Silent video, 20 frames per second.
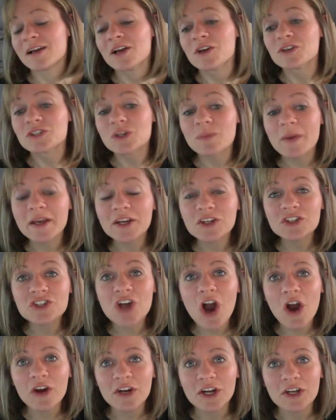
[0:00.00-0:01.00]
So make a
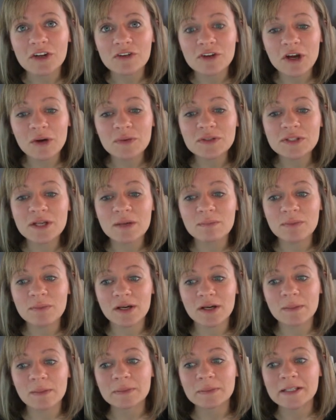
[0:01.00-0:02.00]
chart in your notes
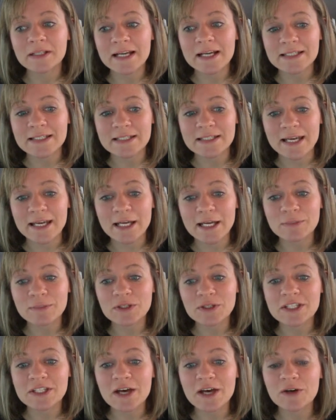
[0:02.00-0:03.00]
comparing plant and
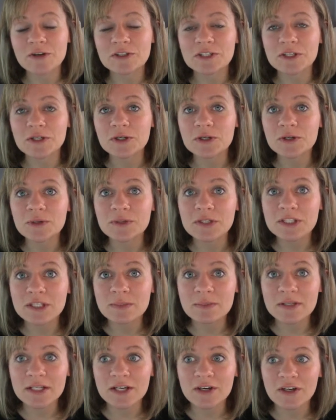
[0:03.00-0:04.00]
animal cells, include
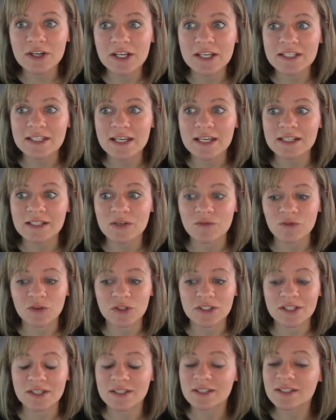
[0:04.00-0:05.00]
similarities and
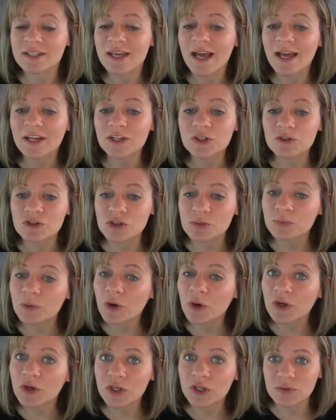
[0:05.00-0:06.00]
differences. Again, use your
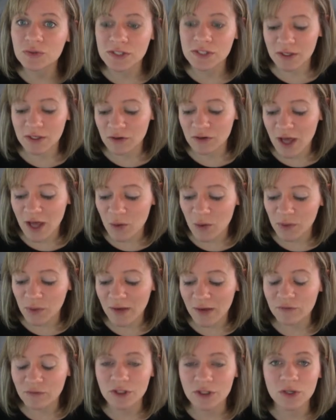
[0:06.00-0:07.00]
book, use the internet,
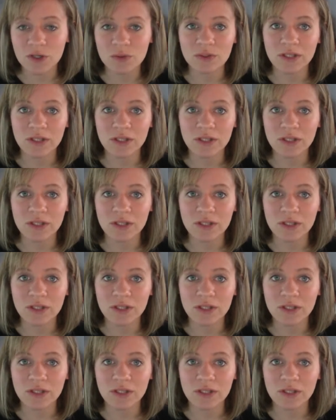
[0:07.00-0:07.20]
whatever you'd